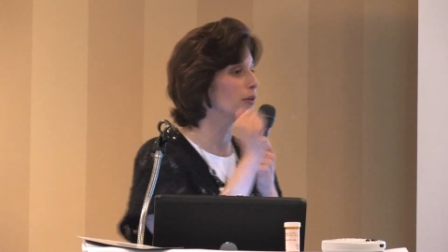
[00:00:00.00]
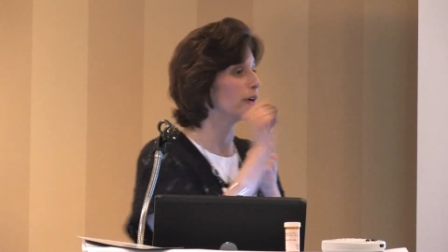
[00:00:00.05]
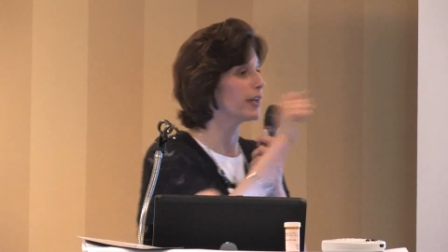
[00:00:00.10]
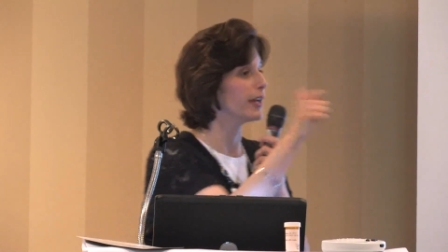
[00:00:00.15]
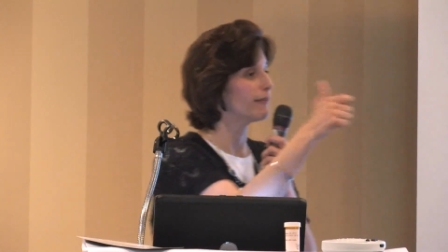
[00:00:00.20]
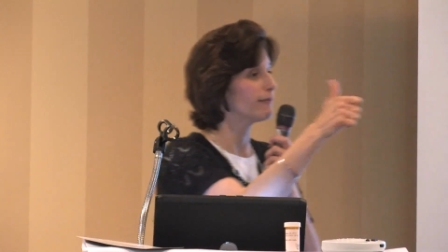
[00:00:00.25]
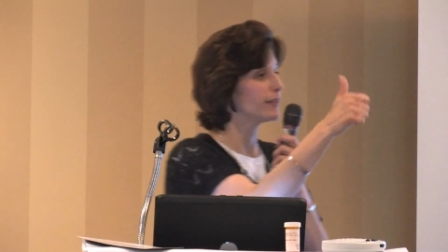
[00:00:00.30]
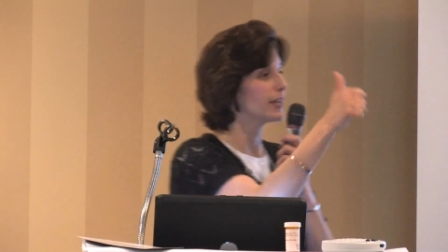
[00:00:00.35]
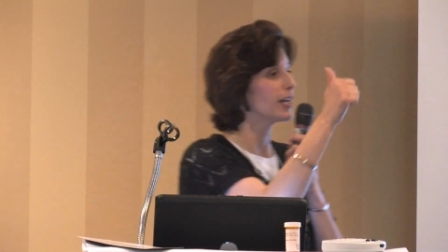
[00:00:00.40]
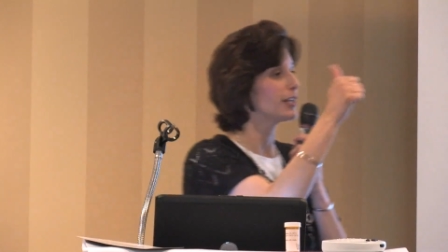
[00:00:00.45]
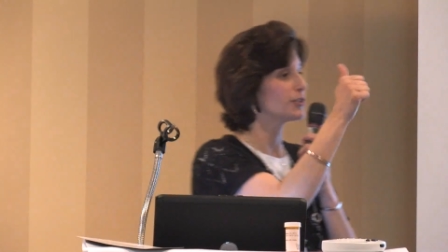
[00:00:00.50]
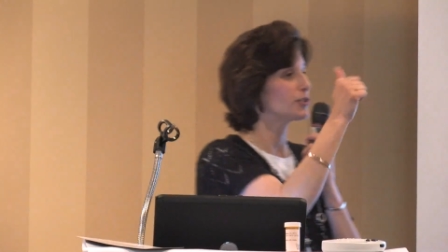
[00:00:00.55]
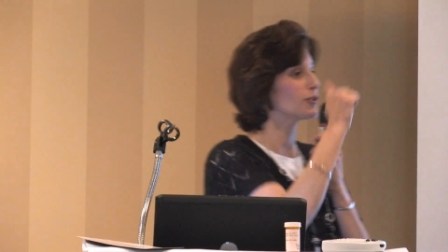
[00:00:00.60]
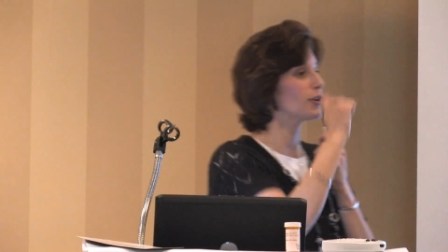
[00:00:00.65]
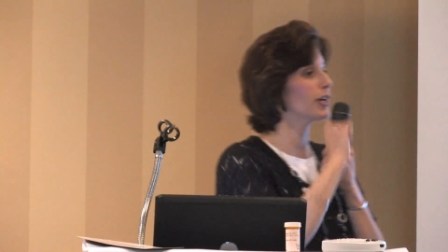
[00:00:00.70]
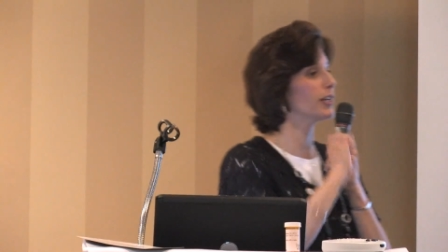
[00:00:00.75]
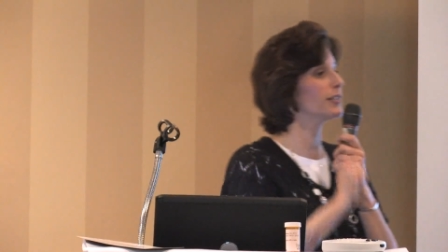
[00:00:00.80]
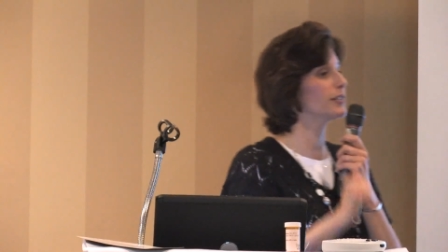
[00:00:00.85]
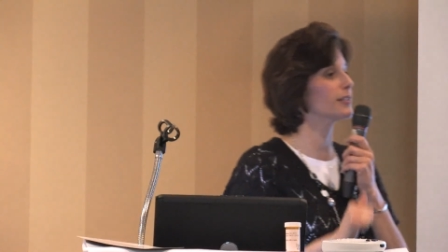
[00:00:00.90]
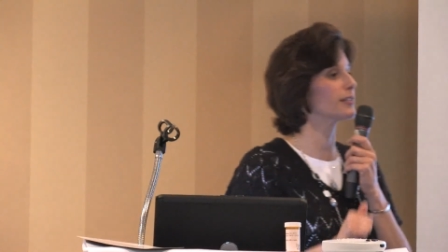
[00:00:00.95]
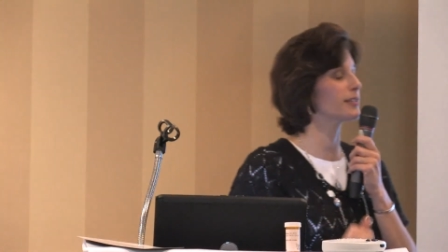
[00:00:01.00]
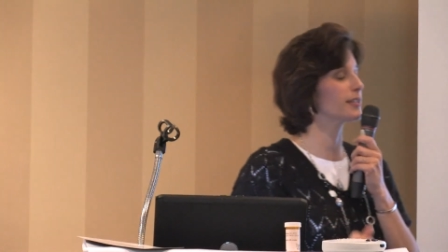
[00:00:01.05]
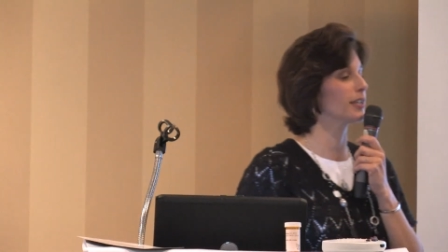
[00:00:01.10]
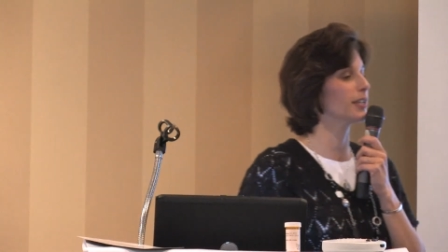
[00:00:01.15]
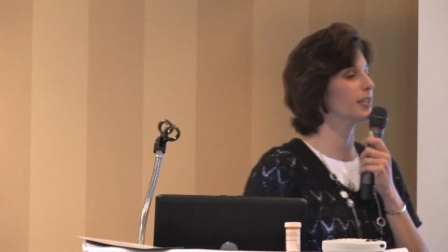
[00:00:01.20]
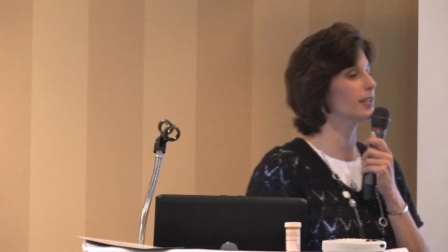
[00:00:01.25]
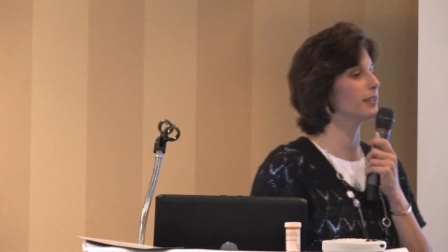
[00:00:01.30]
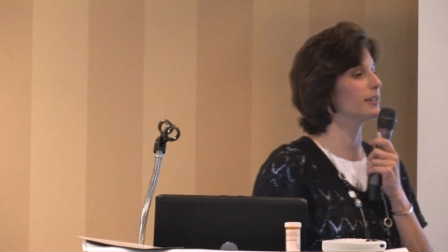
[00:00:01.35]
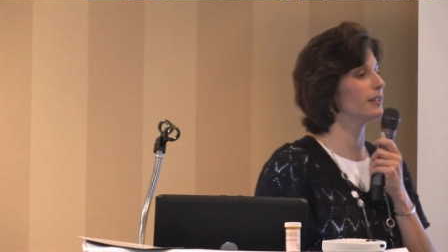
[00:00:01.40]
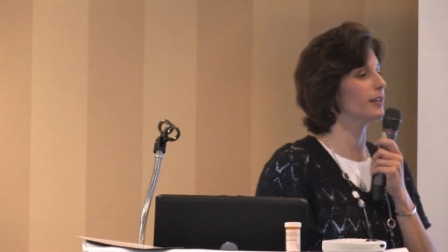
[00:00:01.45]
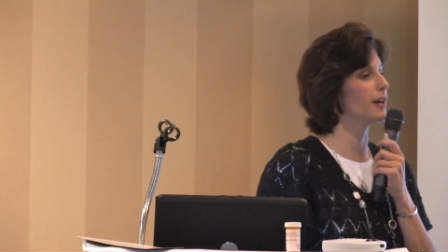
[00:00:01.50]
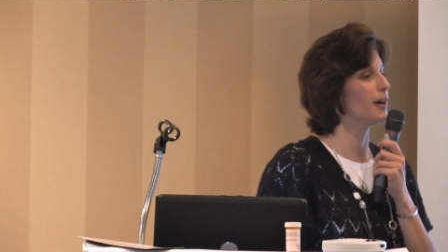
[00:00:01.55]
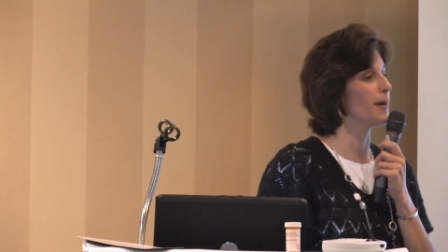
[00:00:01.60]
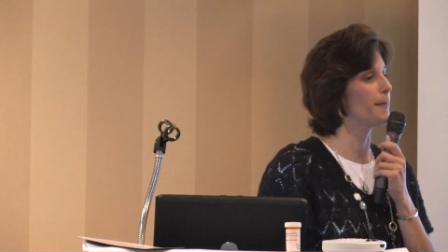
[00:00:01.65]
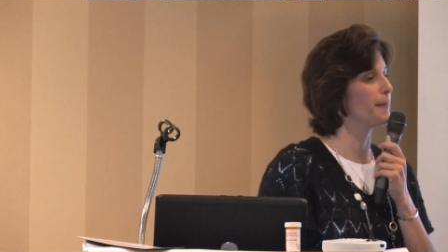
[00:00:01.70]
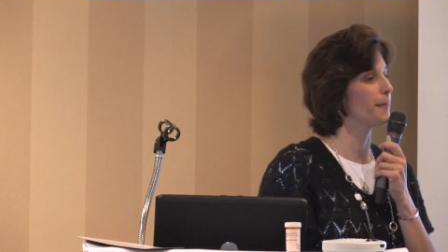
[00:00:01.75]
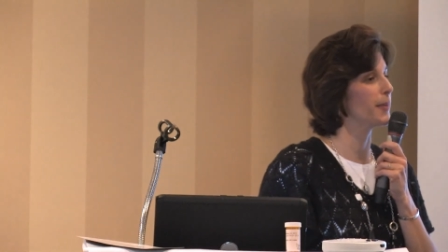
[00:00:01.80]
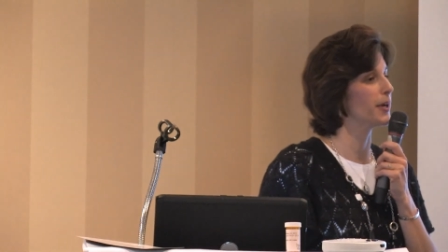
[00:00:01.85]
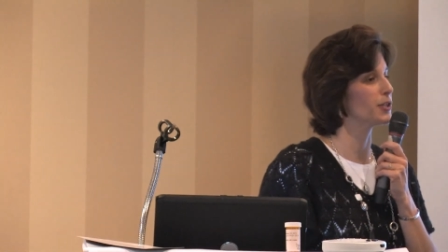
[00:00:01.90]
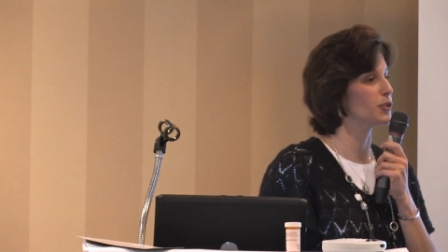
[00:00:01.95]
I have not tried to scan
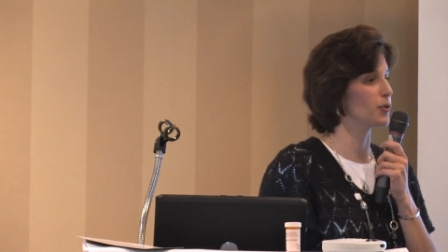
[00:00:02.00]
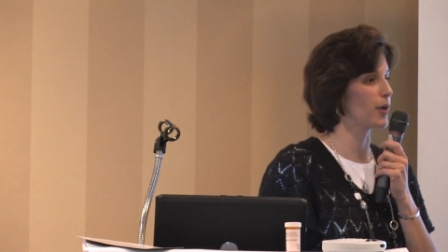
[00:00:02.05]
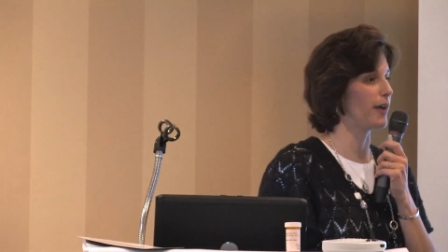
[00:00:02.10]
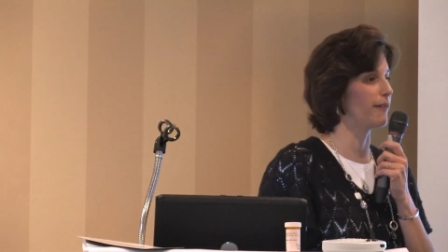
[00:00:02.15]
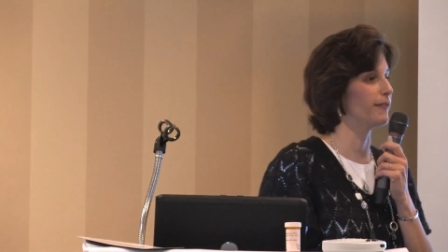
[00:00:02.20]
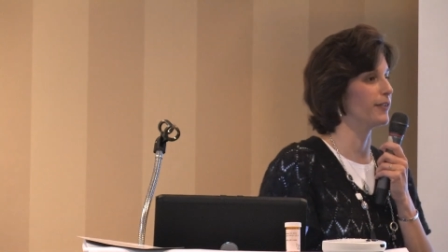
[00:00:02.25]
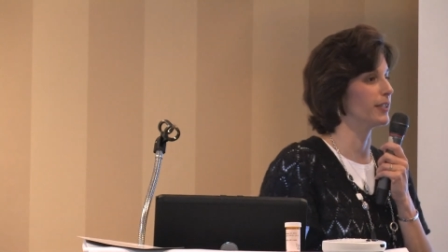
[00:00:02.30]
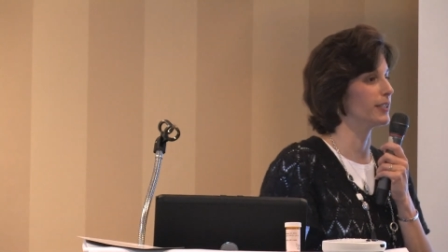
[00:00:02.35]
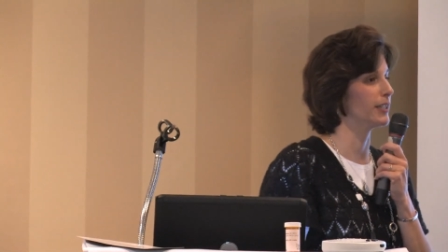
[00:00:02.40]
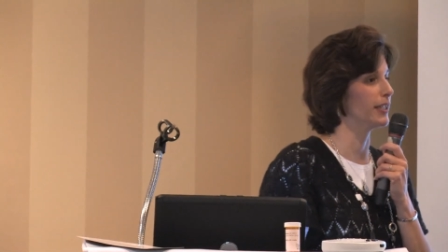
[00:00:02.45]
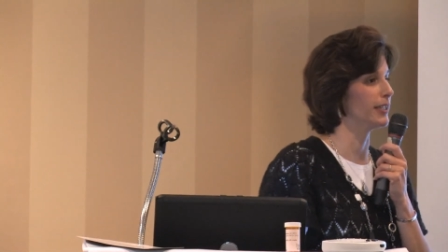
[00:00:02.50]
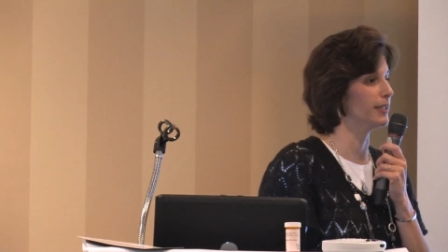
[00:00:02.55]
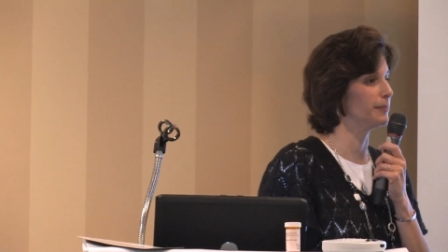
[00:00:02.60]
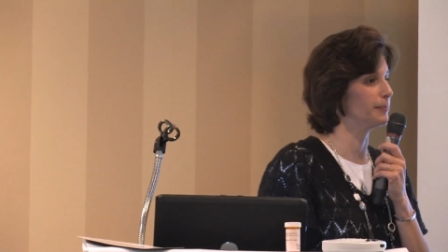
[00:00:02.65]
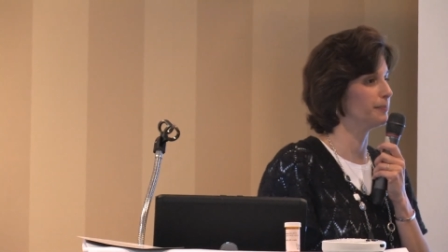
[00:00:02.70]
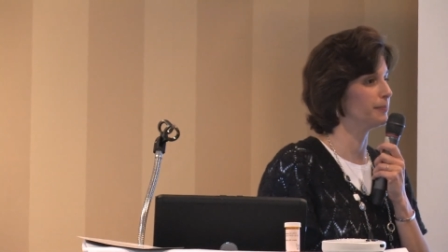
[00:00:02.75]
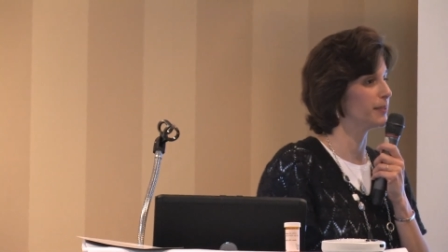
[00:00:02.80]
a traffic light.